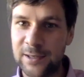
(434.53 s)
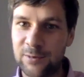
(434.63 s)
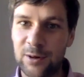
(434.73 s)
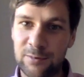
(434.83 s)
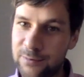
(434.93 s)

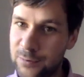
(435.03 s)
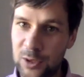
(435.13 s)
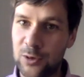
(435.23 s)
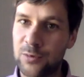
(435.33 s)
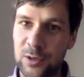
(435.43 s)
Well, you
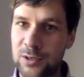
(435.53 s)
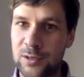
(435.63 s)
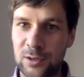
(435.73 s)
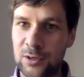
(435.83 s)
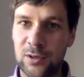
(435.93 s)
know,
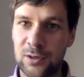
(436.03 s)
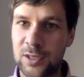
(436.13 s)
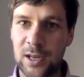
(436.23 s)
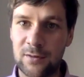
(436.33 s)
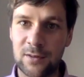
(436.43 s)
there's there's
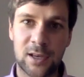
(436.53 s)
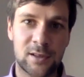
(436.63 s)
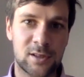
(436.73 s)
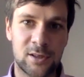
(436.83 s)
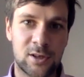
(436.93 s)
certain
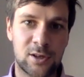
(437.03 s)
things that you